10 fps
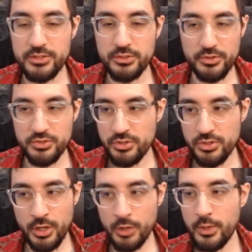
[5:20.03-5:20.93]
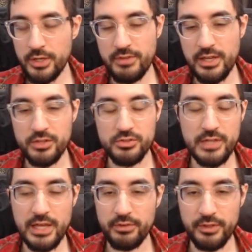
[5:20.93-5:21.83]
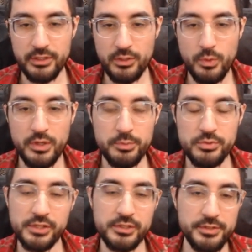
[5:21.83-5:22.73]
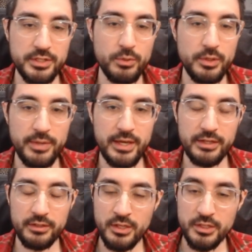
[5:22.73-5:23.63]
so there's no advantage of having like 20 projectiles hit one pack.